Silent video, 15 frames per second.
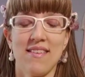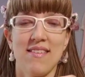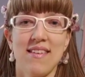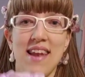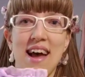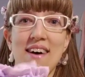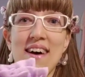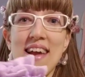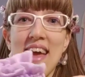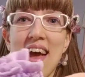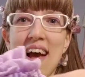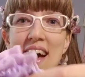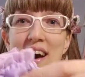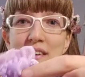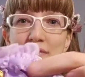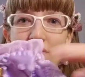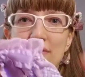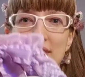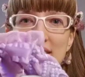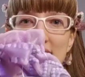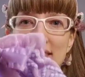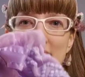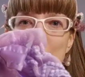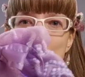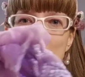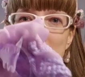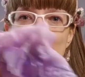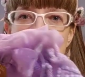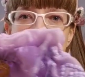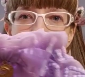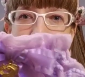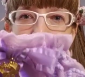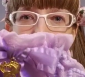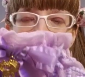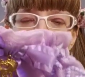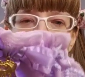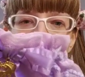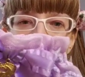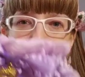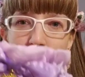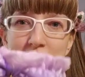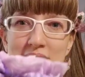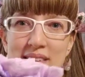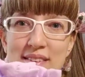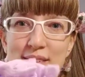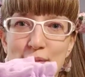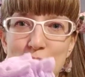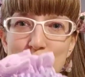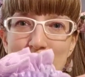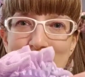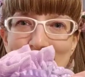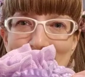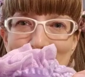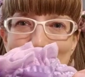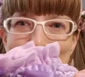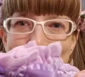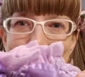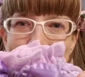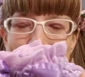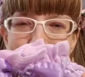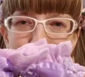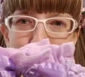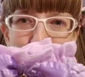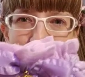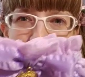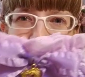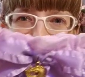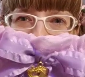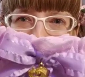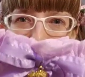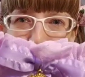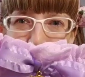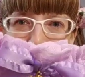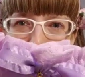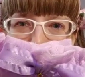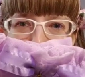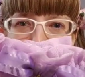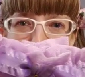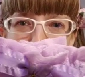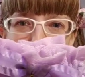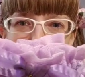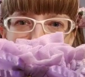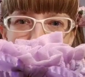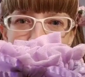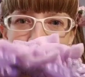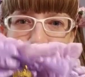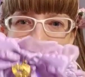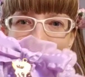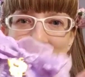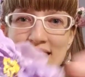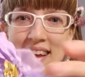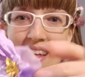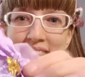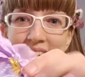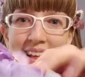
So now I have the same thing in purple. This is a really nice, bright, vivid purple color.